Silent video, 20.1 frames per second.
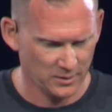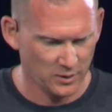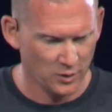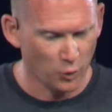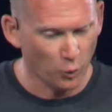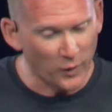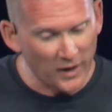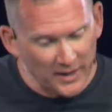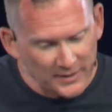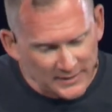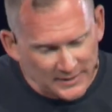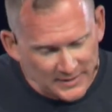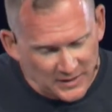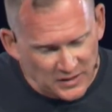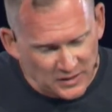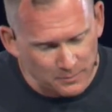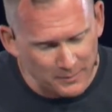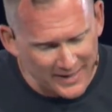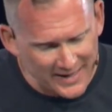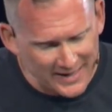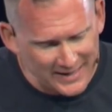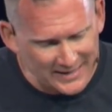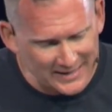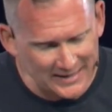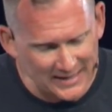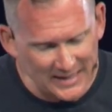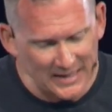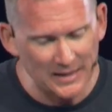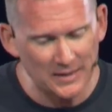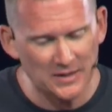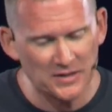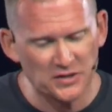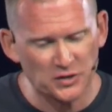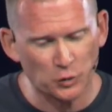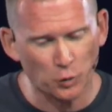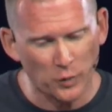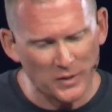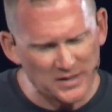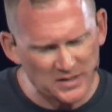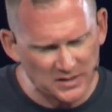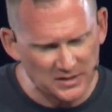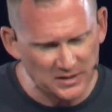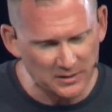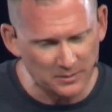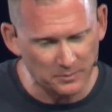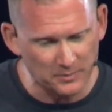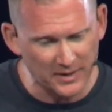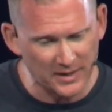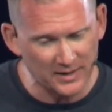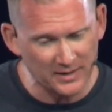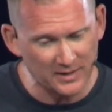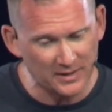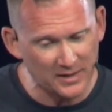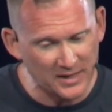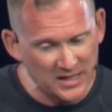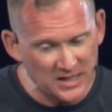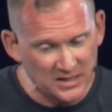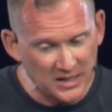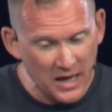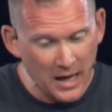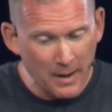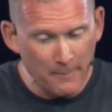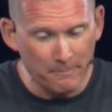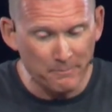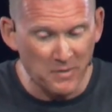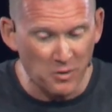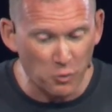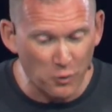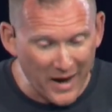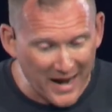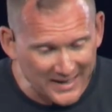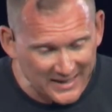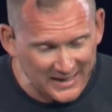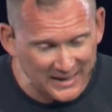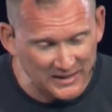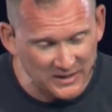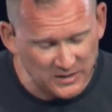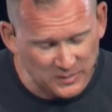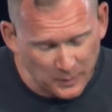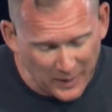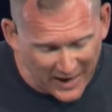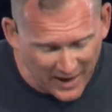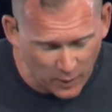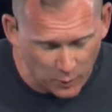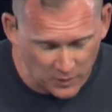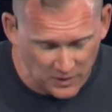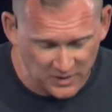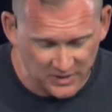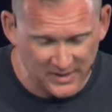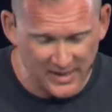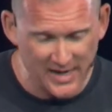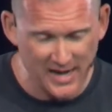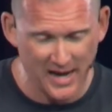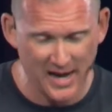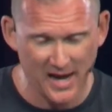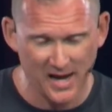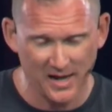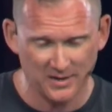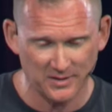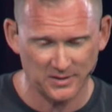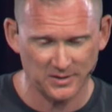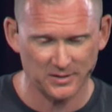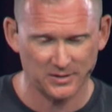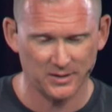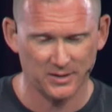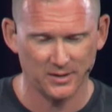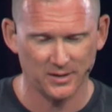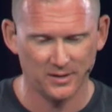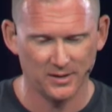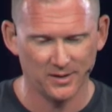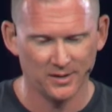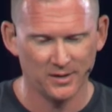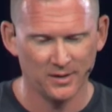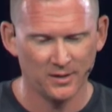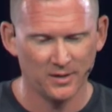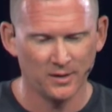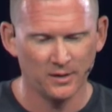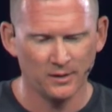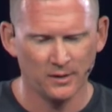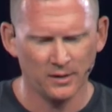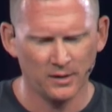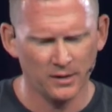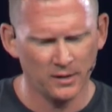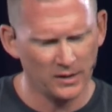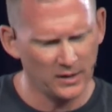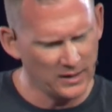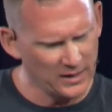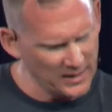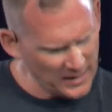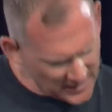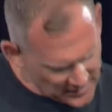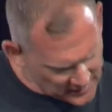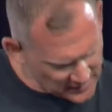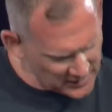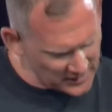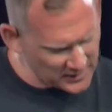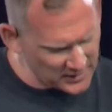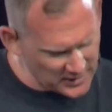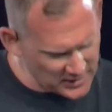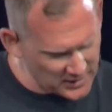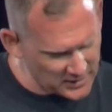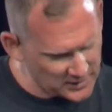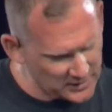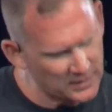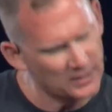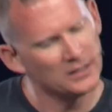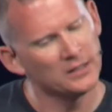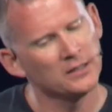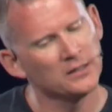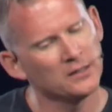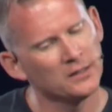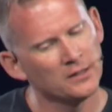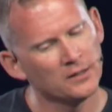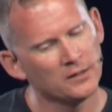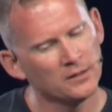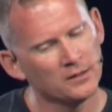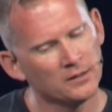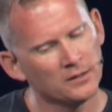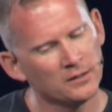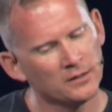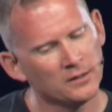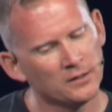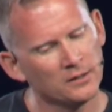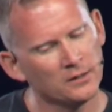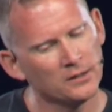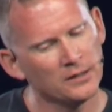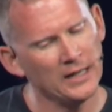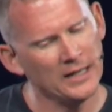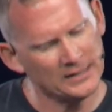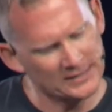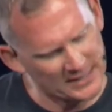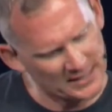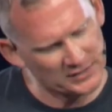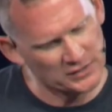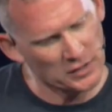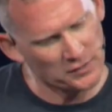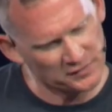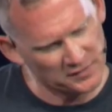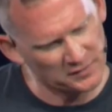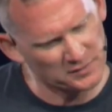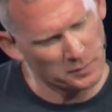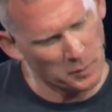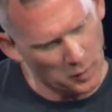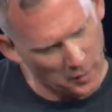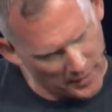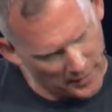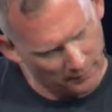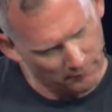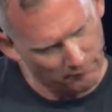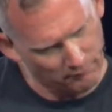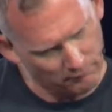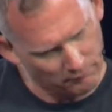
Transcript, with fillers: Where did this man get this wisdom and these miraculous powers? They asked. Isn't this, ain't that Joseph's boy?